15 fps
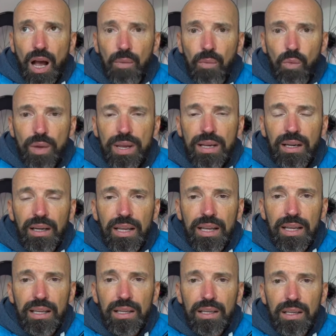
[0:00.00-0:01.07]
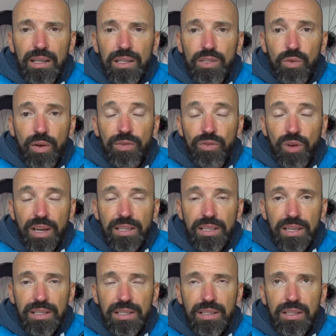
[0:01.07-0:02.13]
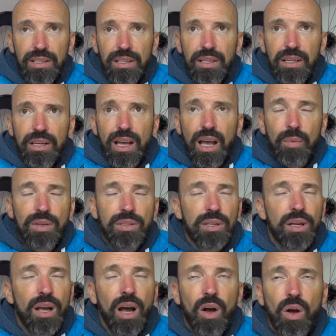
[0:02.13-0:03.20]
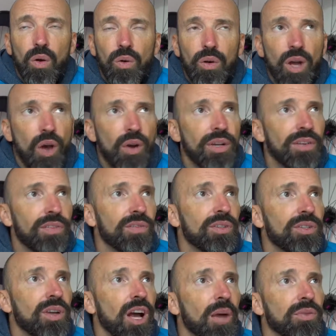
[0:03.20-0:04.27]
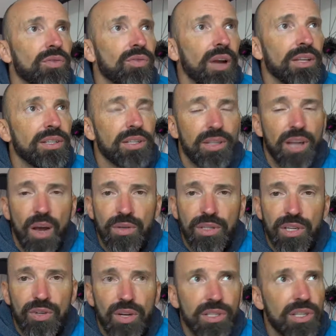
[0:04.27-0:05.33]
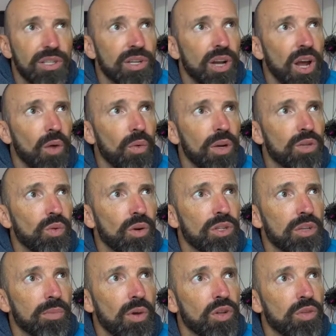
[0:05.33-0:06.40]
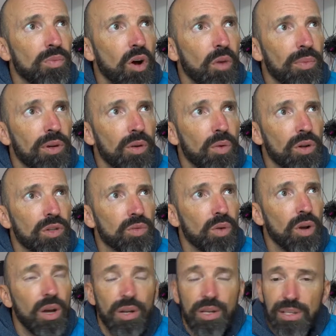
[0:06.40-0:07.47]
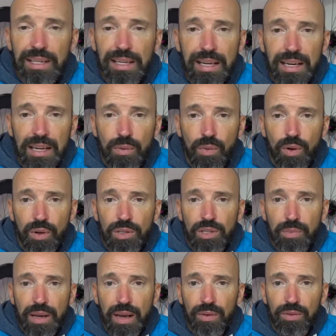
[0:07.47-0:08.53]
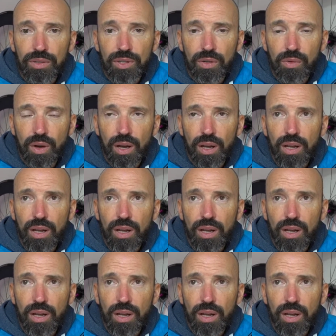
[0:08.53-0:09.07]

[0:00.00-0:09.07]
weekly Zwift races. And we're doing a whole load of different types of races. And I was interested to know which ones the most popular ones were, because clearly we want to be able to